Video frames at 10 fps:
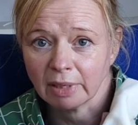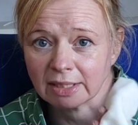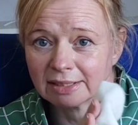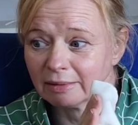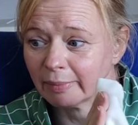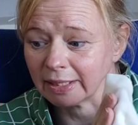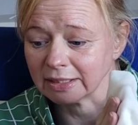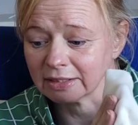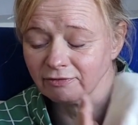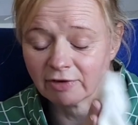plastic
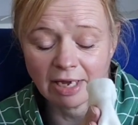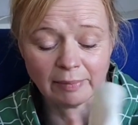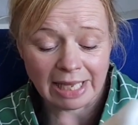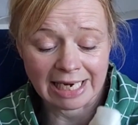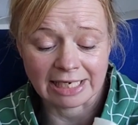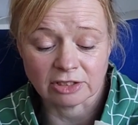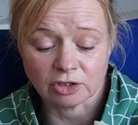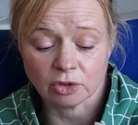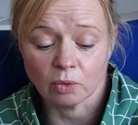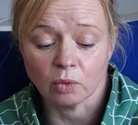based fibre in it
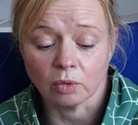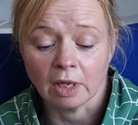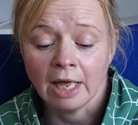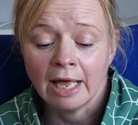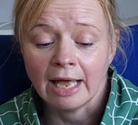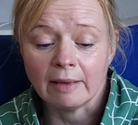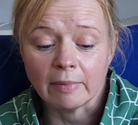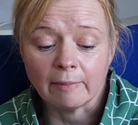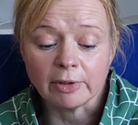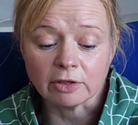at all.
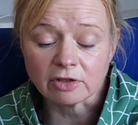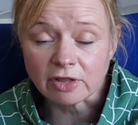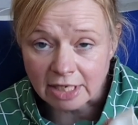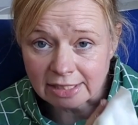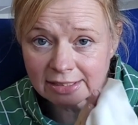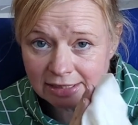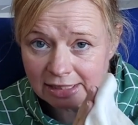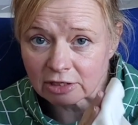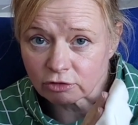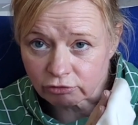Um, but the other thing is it is
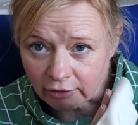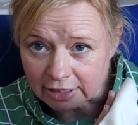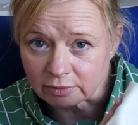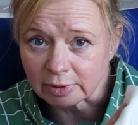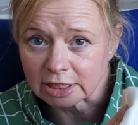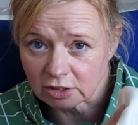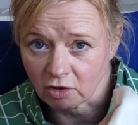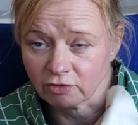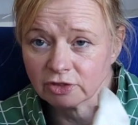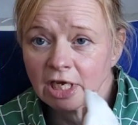incredibly
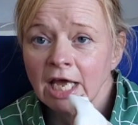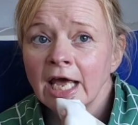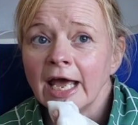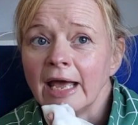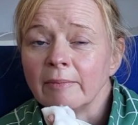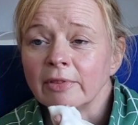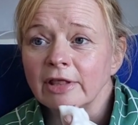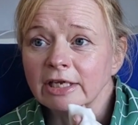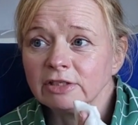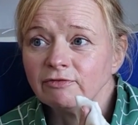soft. Um,
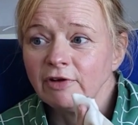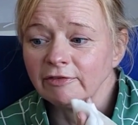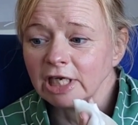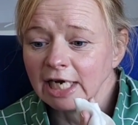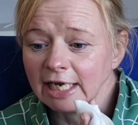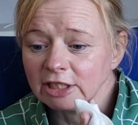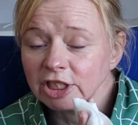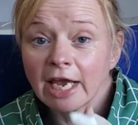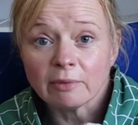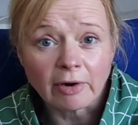there's a very clear
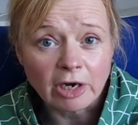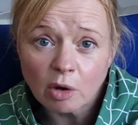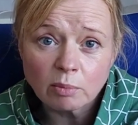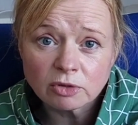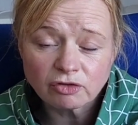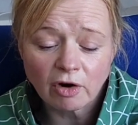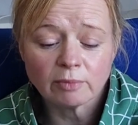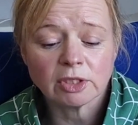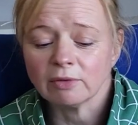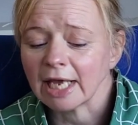chain where it comes
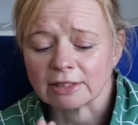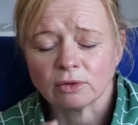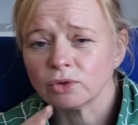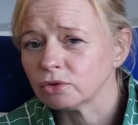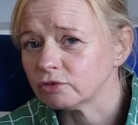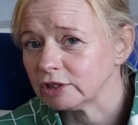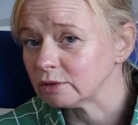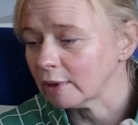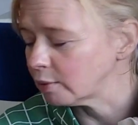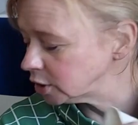from. So yes, all sorts of
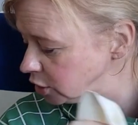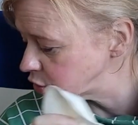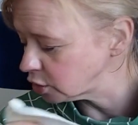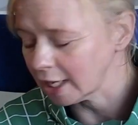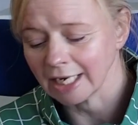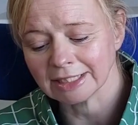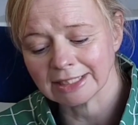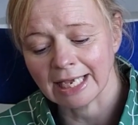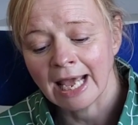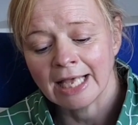reasons why I wanted to try it and
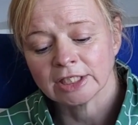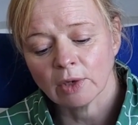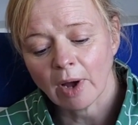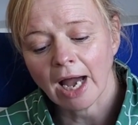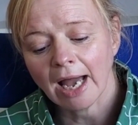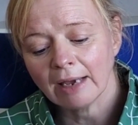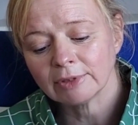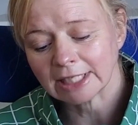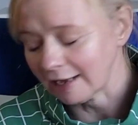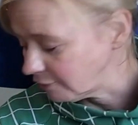see. So I
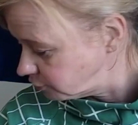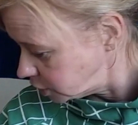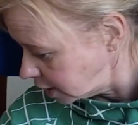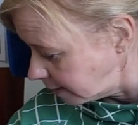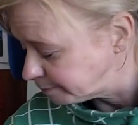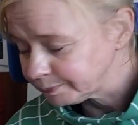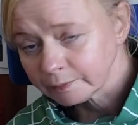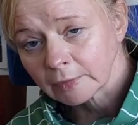was after